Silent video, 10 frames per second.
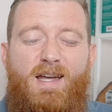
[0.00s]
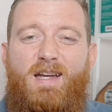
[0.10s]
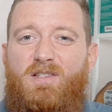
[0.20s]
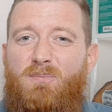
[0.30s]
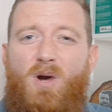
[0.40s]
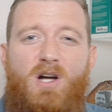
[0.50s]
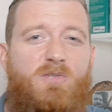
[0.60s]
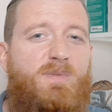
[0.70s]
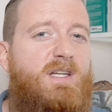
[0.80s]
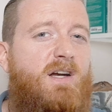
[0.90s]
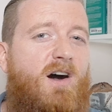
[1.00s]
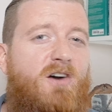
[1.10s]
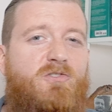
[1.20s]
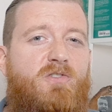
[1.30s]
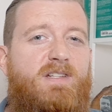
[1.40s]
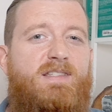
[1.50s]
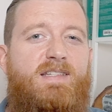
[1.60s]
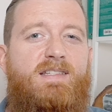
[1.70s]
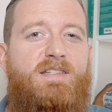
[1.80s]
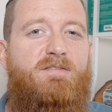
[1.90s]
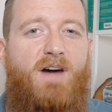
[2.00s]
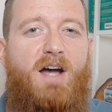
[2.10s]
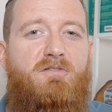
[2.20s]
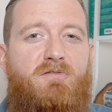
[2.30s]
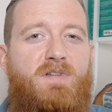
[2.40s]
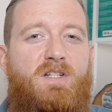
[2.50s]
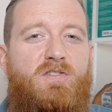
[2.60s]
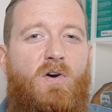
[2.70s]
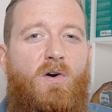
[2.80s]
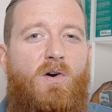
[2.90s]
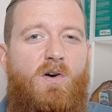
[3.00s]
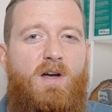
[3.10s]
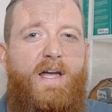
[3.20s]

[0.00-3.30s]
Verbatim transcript: It's approximately 165 feet tall,